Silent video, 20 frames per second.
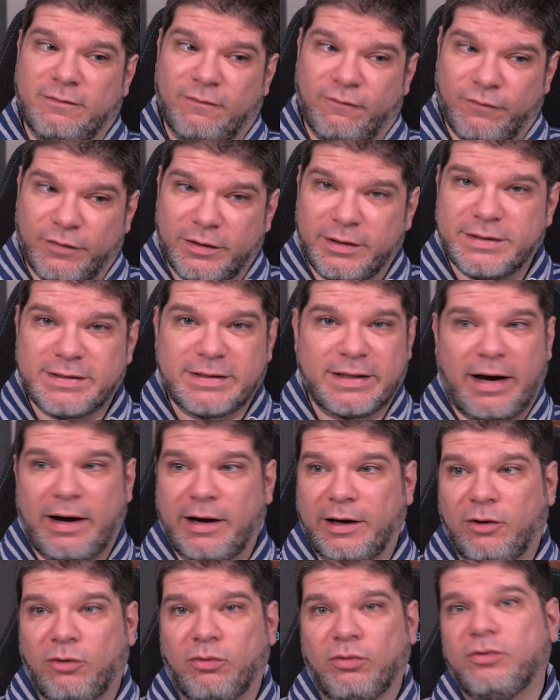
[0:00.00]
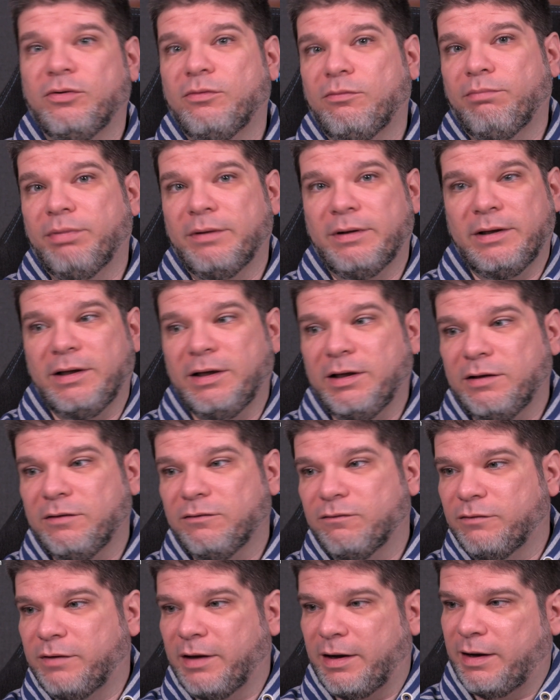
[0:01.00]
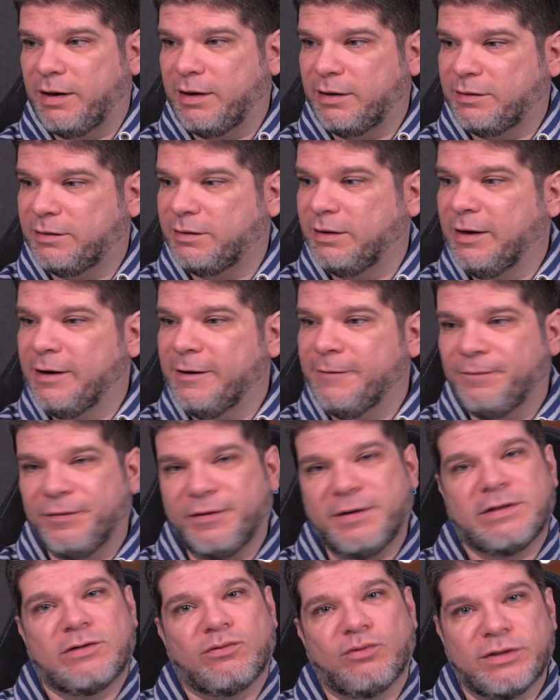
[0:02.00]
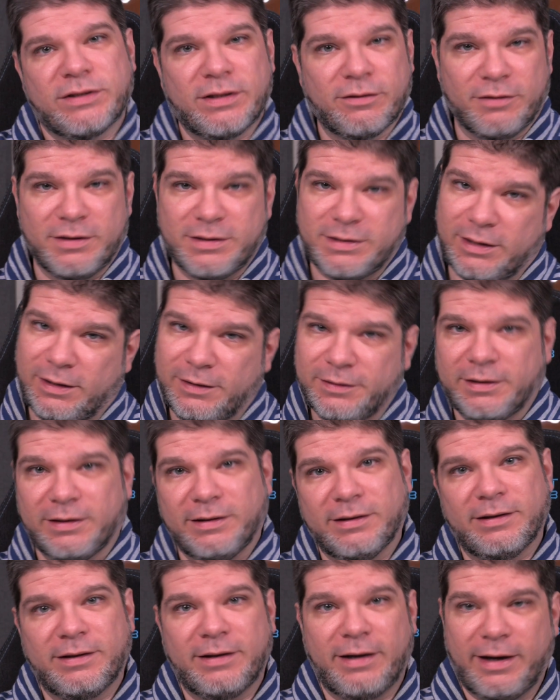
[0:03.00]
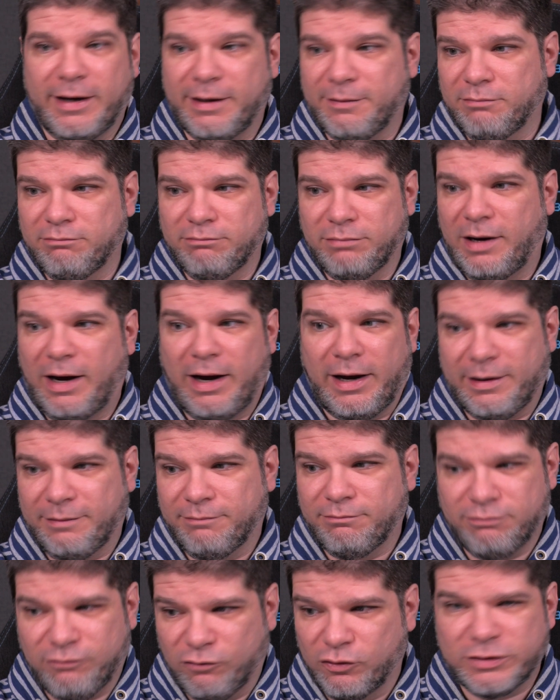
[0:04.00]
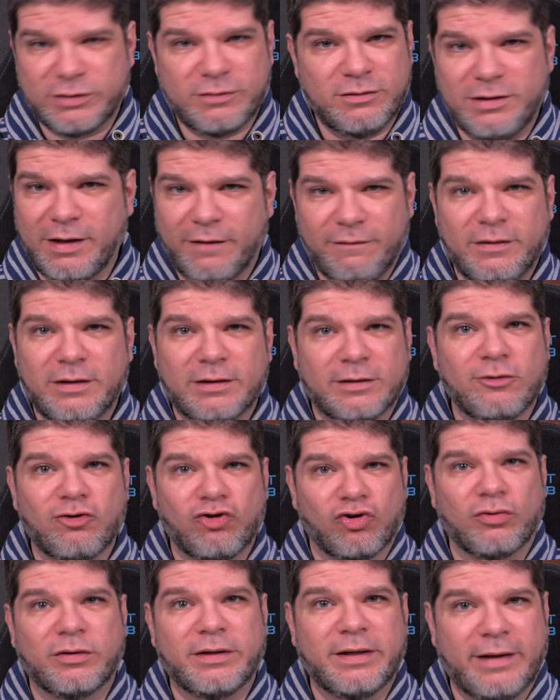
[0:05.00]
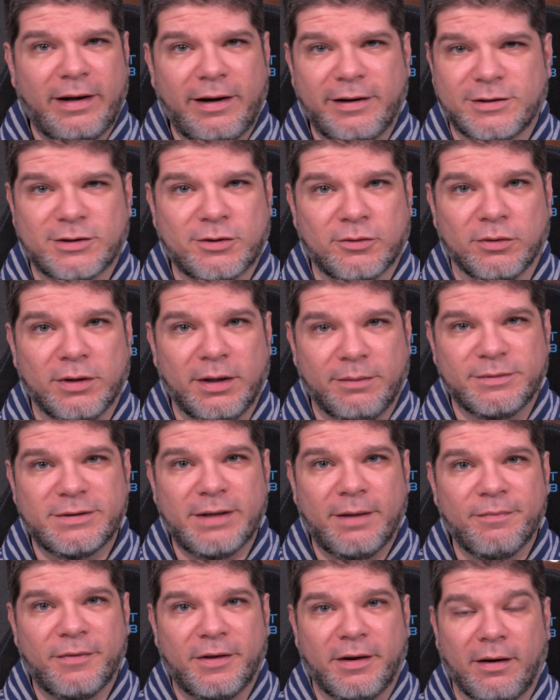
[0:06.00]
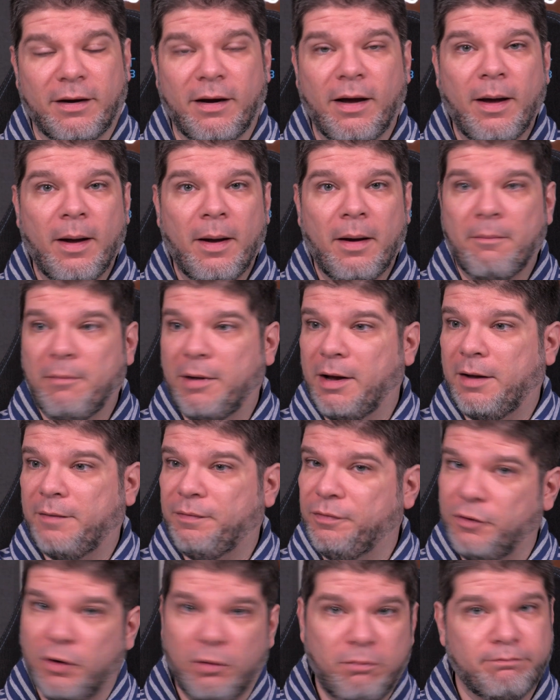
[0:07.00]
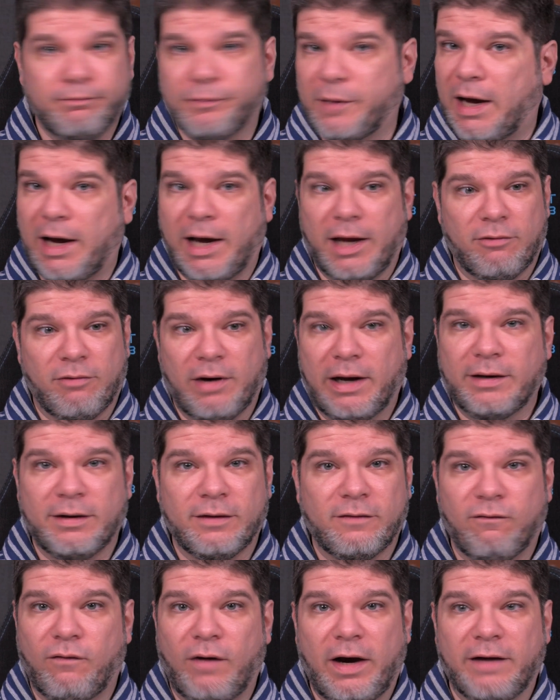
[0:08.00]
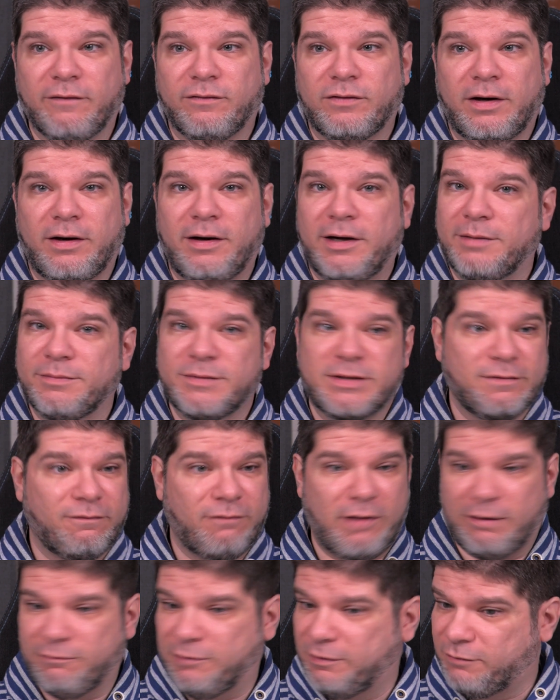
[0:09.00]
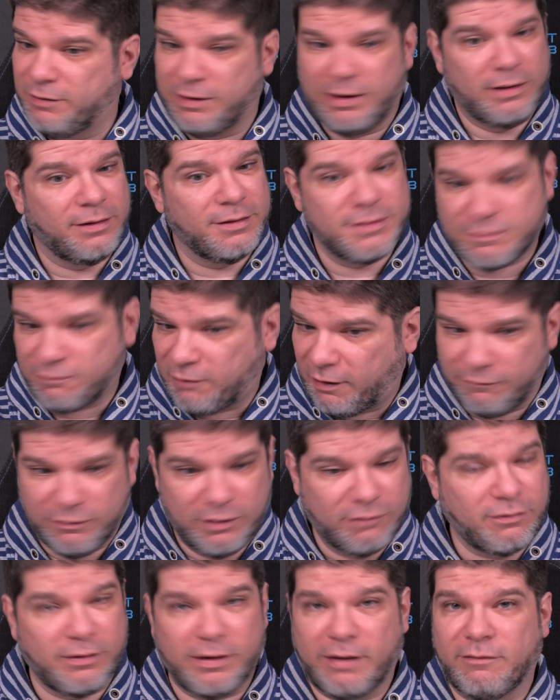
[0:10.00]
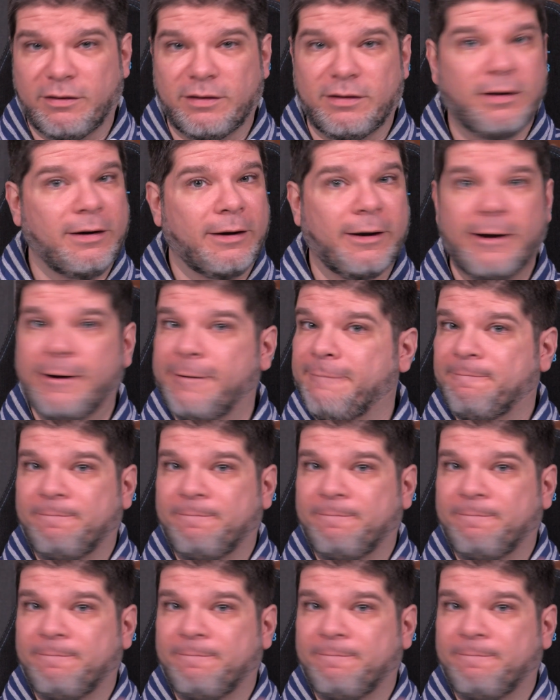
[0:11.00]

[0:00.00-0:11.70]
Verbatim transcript: at first I couldn't believe that this was the result and that I, I was definitely sure that I screwed up something. But nope, I ran it five times, five different angles, five different everything,